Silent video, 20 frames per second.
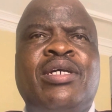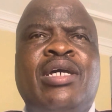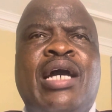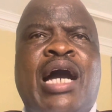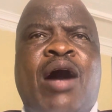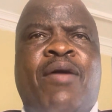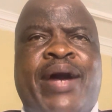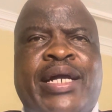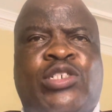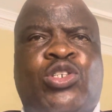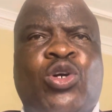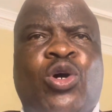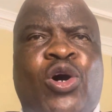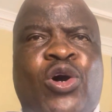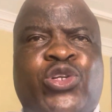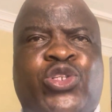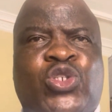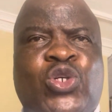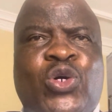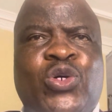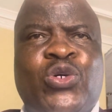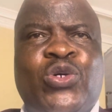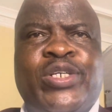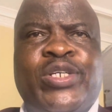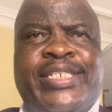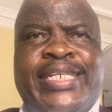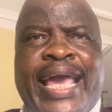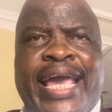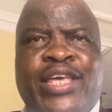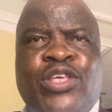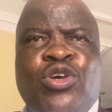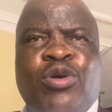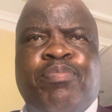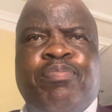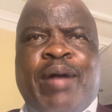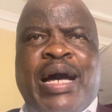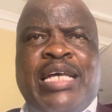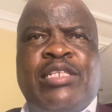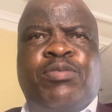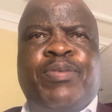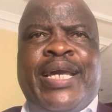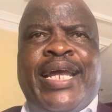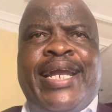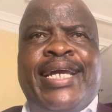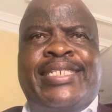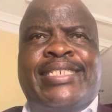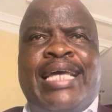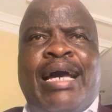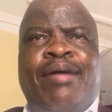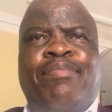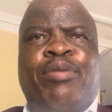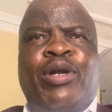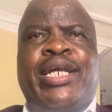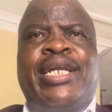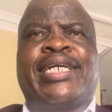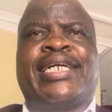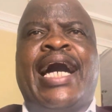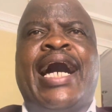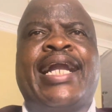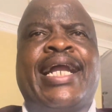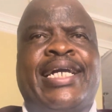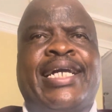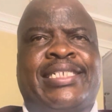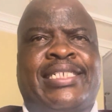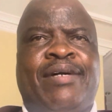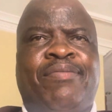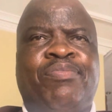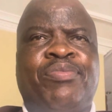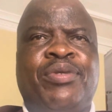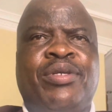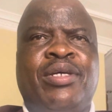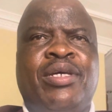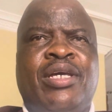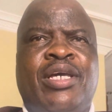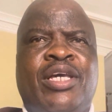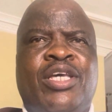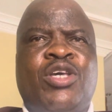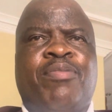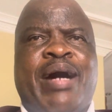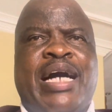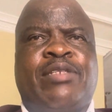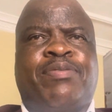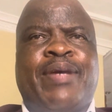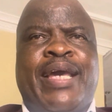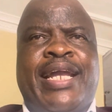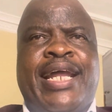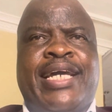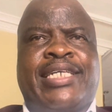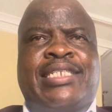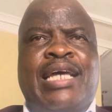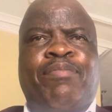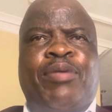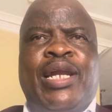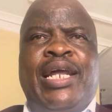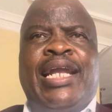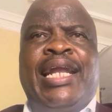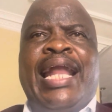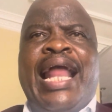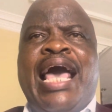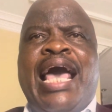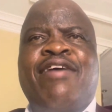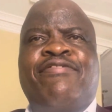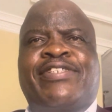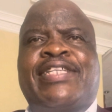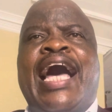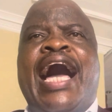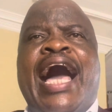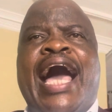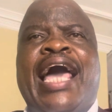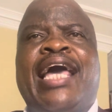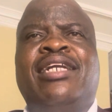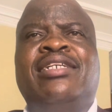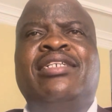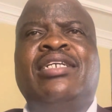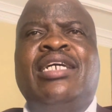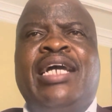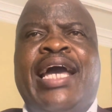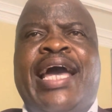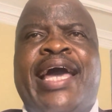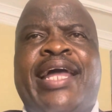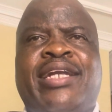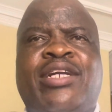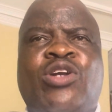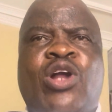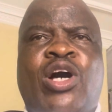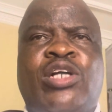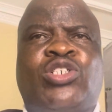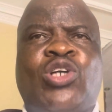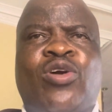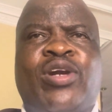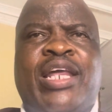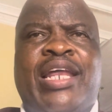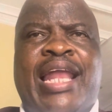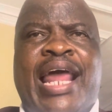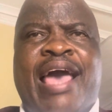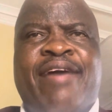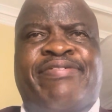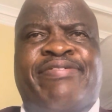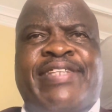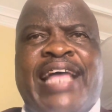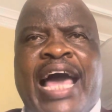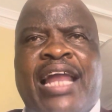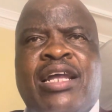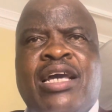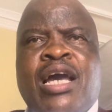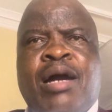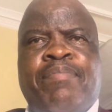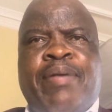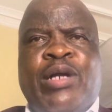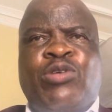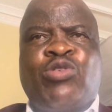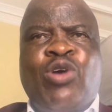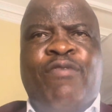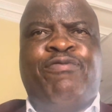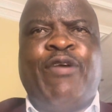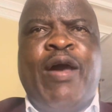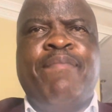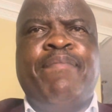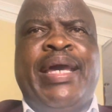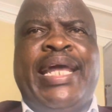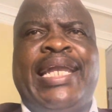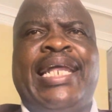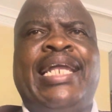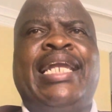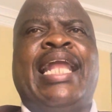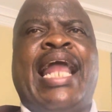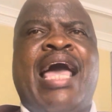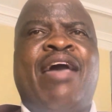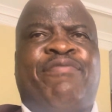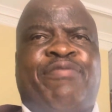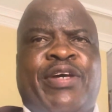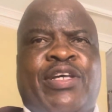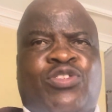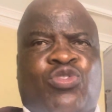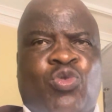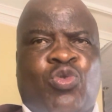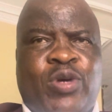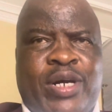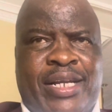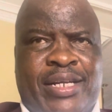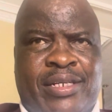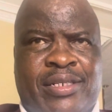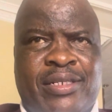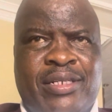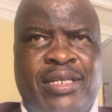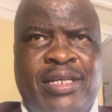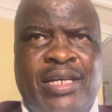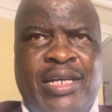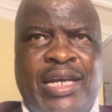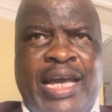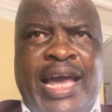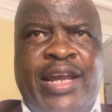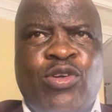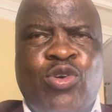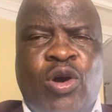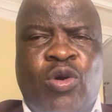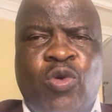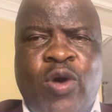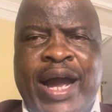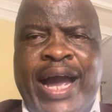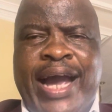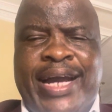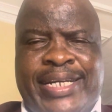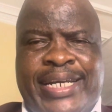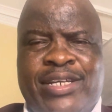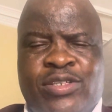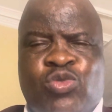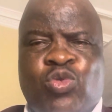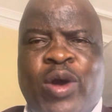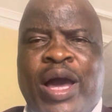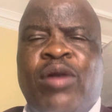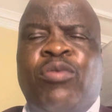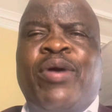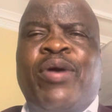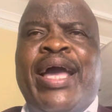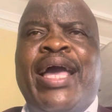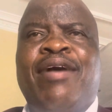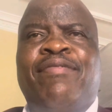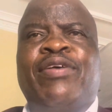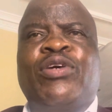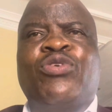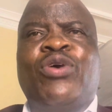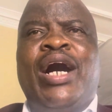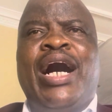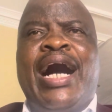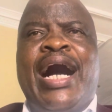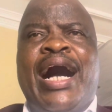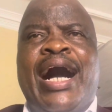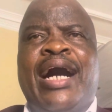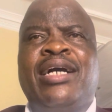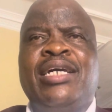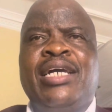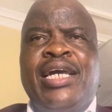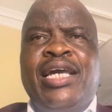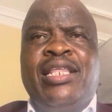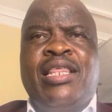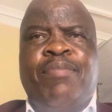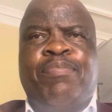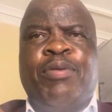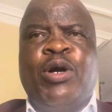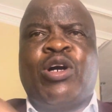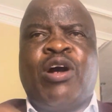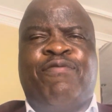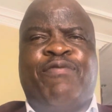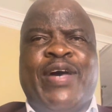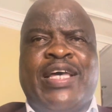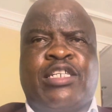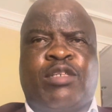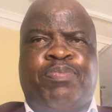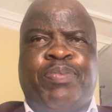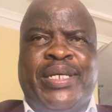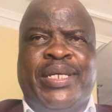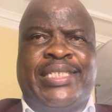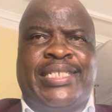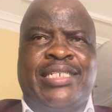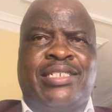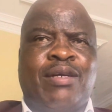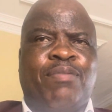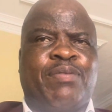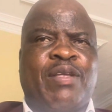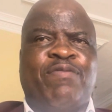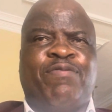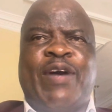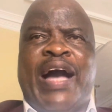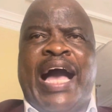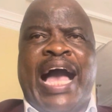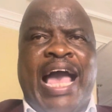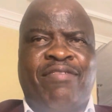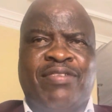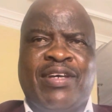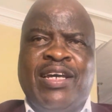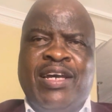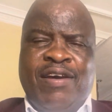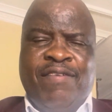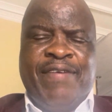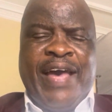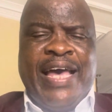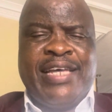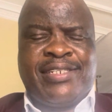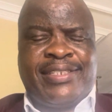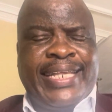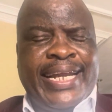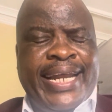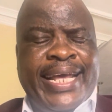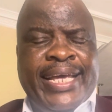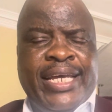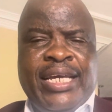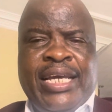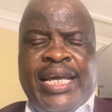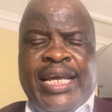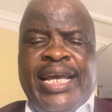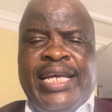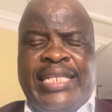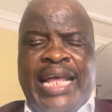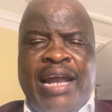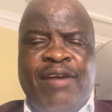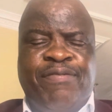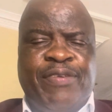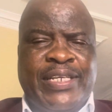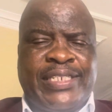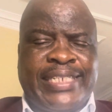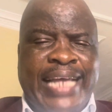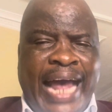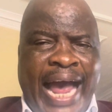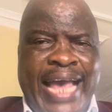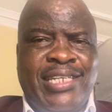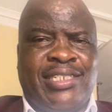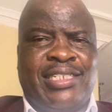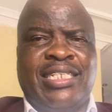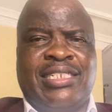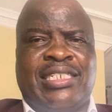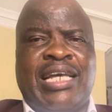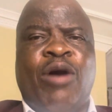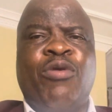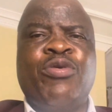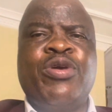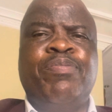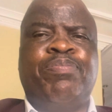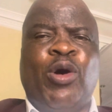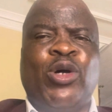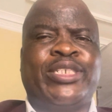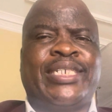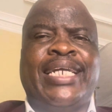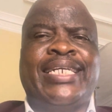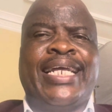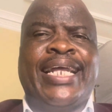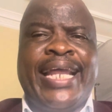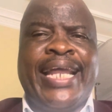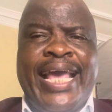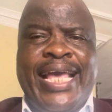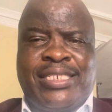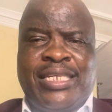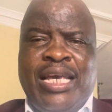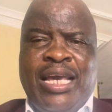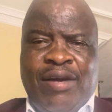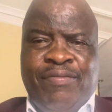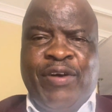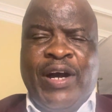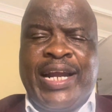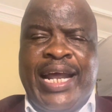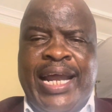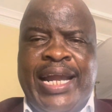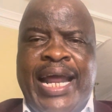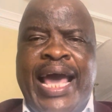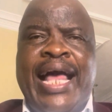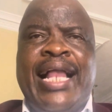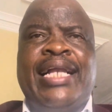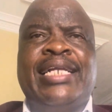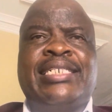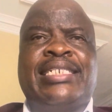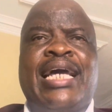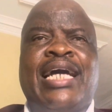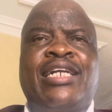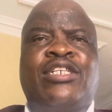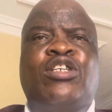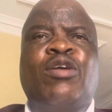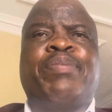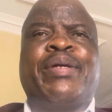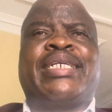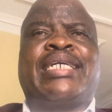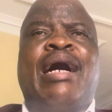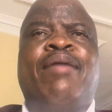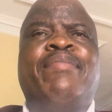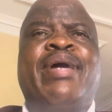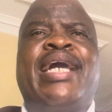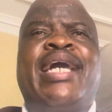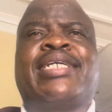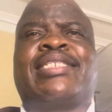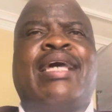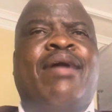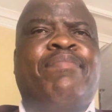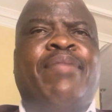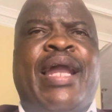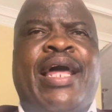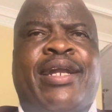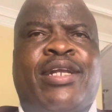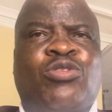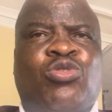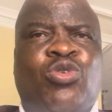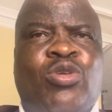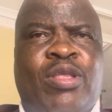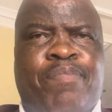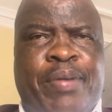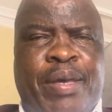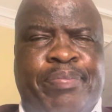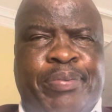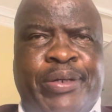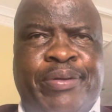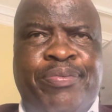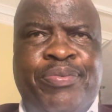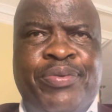I want to also say you must be an example in character. You must be an example in lifestyle, and not only lifestyle, but your family life as well, and your work as well, wherever you are. In the book of 1 Peter chapter 5, verse 3, it emphasizes how important it is for an elder to become exemplary to the people.